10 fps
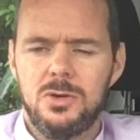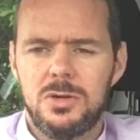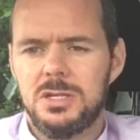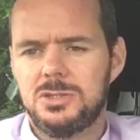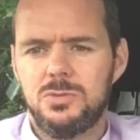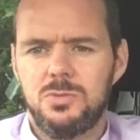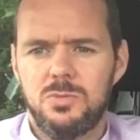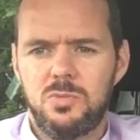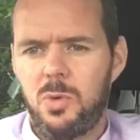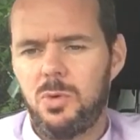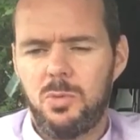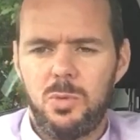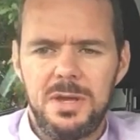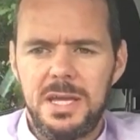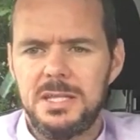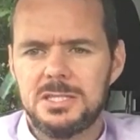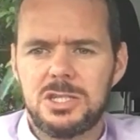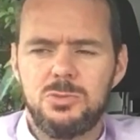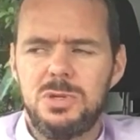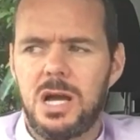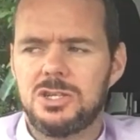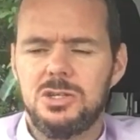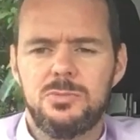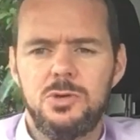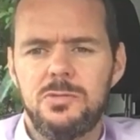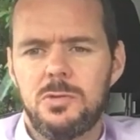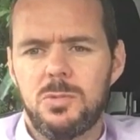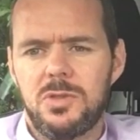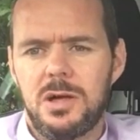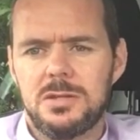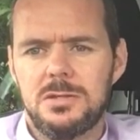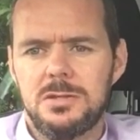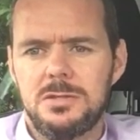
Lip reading: okay, so what areas could we actually improve on with that?